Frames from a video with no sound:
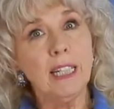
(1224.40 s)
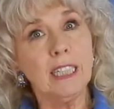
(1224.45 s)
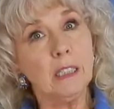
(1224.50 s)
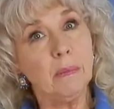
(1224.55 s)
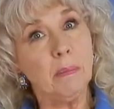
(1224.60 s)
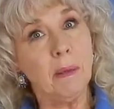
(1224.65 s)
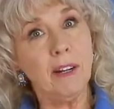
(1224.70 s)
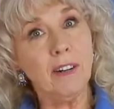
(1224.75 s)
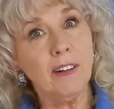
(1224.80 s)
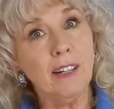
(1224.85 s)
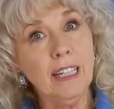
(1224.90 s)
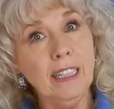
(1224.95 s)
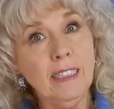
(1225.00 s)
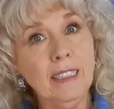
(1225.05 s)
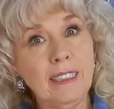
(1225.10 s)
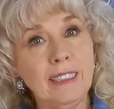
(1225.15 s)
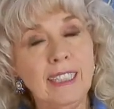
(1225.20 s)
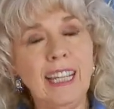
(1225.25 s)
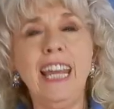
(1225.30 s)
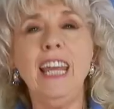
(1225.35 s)

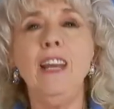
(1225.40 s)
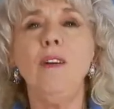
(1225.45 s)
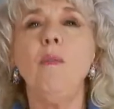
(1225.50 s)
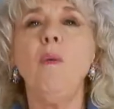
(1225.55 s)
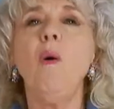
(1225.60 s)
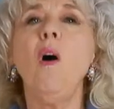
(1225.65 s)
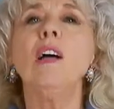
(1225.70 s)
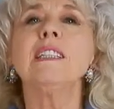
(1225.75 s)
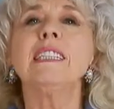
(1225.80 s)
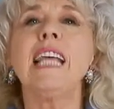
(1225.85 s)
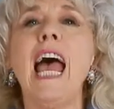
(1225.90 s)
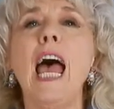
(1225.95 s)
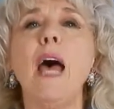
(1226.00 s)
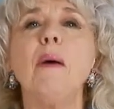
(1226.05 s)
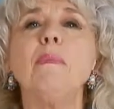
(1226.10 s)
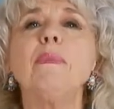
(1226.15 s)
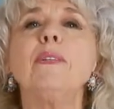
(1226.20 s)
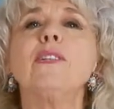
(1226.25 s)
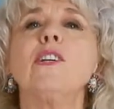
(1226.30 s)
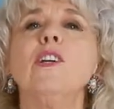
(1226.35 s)
experience, it was
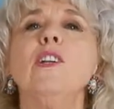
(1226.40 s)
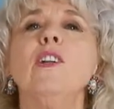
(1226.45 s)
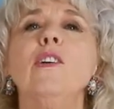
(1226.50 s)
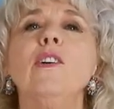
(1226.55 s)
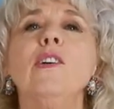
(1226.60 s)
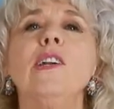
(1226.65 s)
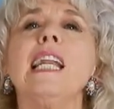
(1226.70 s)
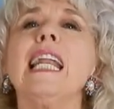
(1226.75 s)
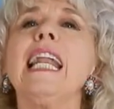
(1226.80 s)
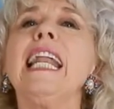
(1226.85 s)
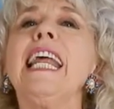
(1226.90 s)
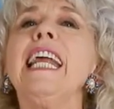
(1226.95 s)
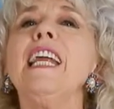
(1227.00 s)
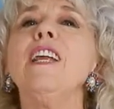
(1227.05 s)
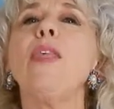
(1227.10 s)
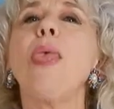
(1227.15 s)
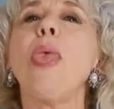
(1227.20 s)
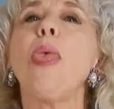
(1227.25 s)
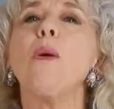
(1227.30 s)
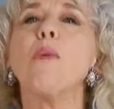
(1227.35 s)

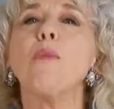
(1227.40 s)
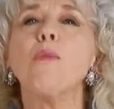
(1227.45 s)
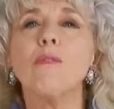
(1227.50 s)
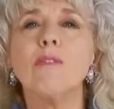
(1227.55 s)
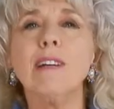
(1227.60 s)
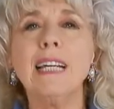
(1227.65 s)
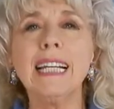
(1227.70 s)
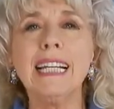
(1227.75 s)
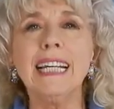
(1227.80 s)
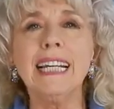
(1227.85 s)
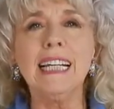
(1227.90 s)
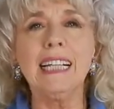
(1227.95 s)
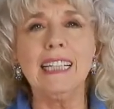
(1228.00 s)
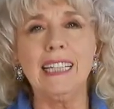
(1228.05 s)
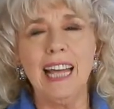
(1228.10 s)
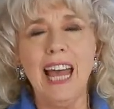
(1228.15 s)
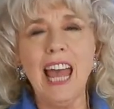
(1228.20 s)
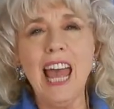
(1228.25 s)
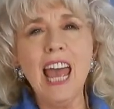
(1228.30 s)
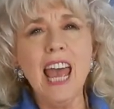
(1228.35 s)
absolutely
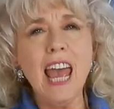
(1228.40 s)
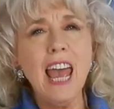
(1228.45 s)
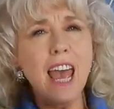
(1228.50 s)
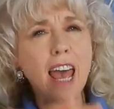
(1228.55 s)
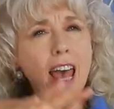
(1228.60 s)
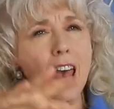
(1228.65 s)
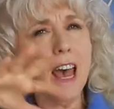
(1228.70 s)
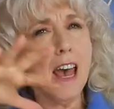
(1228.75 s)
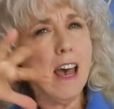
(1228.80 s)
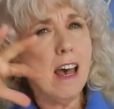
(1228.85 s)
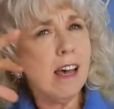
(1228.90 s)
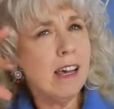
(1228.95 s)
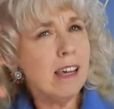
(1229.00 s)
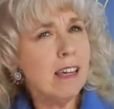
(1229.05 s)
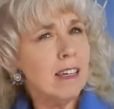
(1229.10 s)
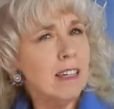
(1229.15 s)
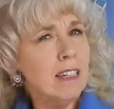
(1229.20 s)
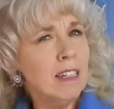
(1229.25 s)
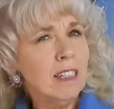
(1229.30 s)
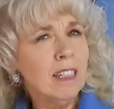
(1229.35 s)
thrilling. The
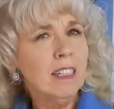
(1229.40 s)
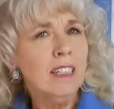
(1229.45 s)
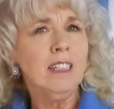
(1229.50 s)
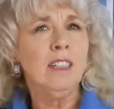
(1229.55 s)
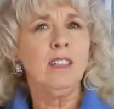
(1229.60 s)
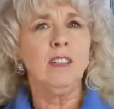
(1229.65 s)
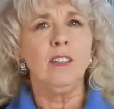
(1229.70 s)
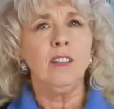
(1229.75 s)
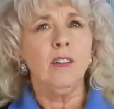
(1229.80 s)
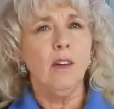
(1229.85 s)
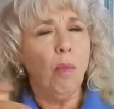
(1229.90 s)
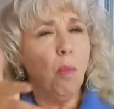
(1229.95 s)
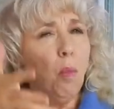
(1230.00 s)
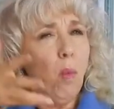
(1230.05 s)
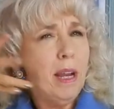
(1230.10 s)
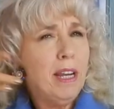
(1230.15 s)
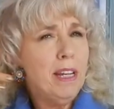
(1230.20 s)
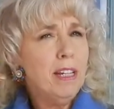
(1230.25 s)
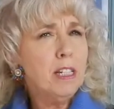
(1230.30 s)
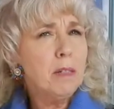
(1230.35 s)
air, the
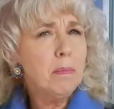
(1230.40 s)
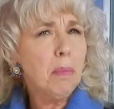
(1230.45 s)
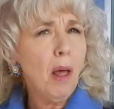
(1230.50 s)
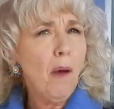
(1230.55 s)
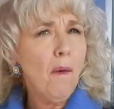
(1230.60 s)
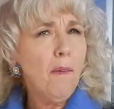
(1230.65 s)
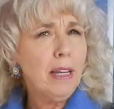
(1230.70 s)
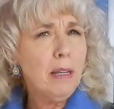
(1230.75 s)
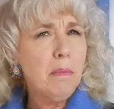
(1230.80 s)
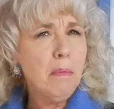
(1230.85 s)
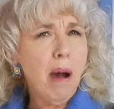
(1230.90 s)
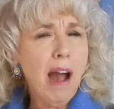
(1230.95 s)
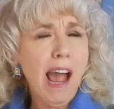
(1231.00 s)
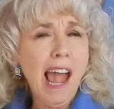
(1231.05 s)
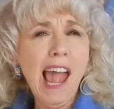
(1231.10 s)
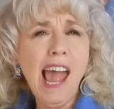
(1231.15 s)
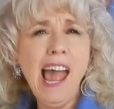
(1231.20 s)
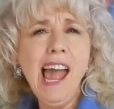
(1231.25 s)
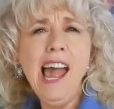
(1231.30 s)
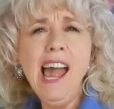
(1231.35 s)
wind blowing in my
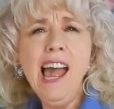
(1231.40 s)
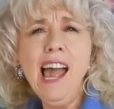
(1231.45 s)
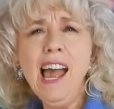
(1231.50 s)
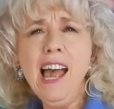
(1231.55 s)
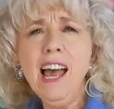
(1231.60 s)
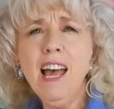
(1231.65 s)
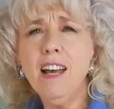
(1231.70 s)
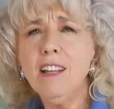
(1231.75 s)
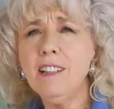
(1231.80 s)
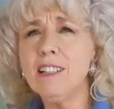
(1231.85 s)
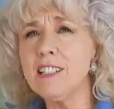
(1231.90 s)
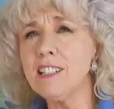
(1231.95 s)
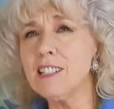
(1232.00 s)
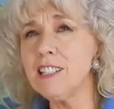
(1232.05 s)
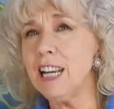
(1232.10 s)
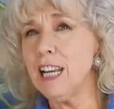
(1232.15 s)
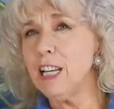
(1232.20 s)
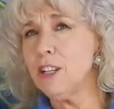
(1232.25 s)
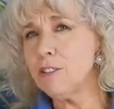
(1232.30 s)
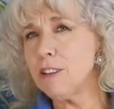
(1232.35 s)
hair, the
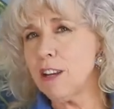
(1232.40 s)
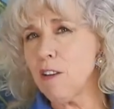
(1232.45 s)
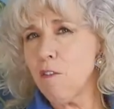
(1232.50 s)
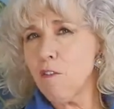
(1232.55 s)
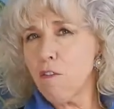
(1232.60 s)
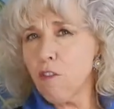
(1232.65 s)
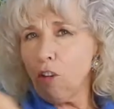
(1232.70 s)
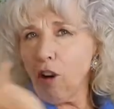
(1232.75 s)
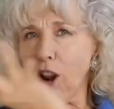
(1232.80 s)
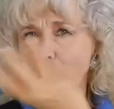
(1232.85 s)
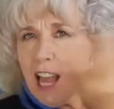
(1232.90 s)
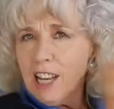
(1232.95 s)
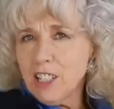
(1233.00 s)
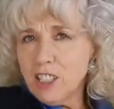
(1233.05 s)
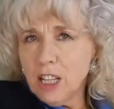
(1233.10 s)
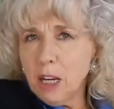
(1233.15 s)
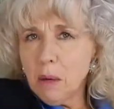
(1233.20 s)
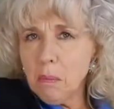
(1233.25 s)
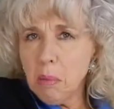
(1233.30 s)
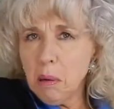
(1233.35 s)
scenery
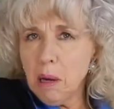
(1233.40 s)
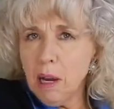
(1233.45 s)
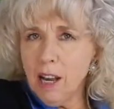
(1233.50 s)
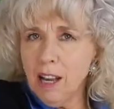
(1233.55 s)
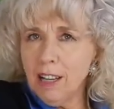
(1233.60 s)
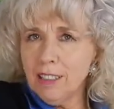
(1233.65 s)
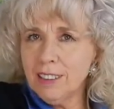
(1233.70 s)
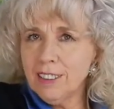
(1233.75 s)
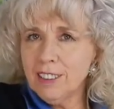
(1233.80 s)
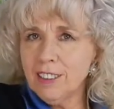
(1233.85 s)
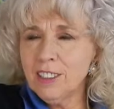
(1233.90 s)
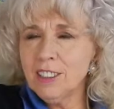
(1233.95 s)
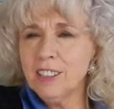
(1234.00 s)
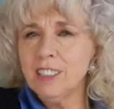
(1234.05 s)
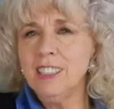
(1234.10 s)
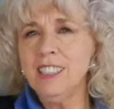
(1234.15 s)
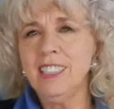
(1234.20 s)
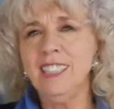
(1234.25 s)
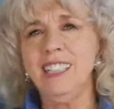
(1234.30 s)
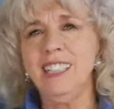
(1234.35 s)
flashing past,